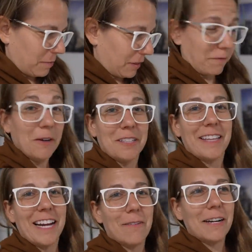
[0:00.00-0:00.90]
But the first
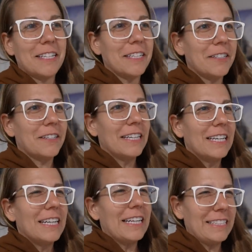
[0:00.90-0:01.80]
thing I want to do
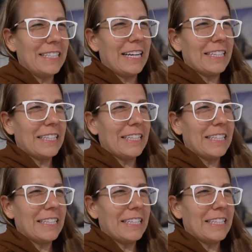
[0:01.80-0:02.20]
is eat.